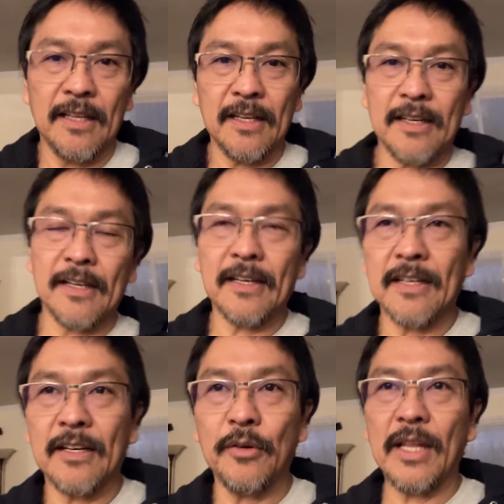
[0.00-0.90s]

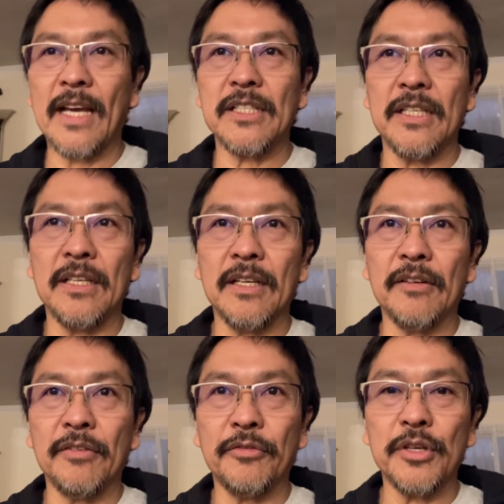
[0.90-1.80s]

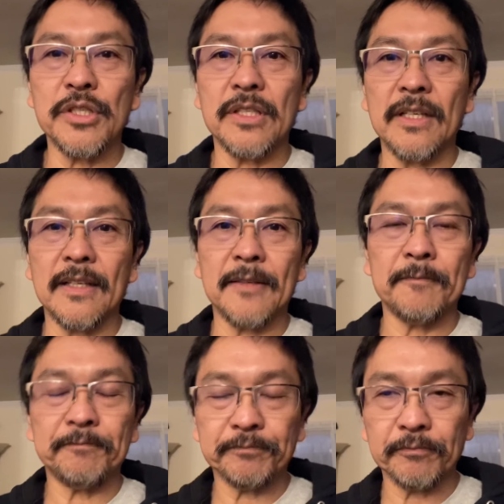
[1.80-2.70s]
First
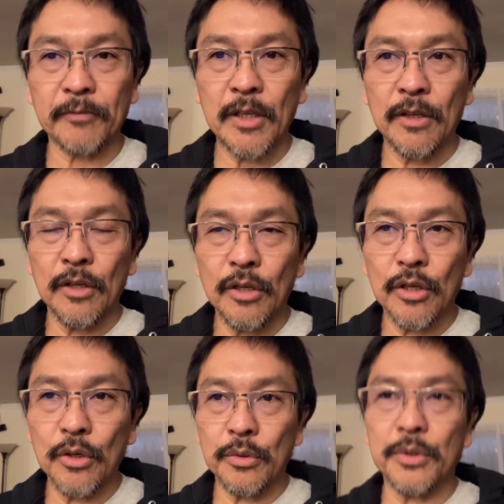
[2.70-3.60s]

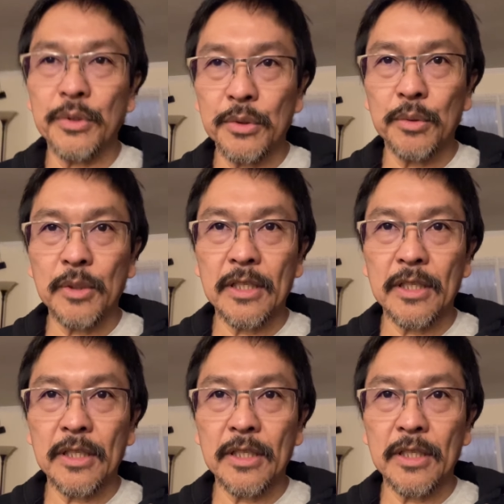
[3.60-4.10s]
go to